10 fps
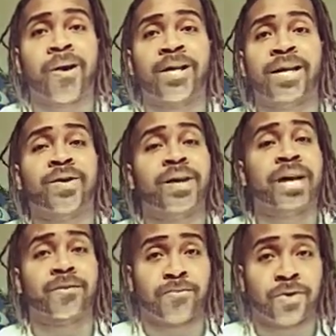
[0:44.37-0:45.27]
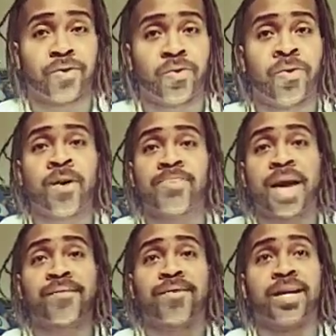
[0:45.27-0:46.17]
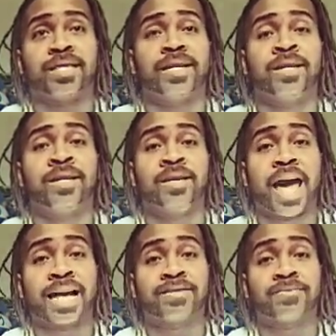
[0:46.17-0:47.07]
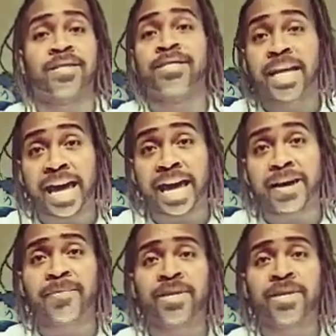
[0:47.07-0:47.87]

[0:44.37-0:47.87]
and I know I got a few that I've collected as of today.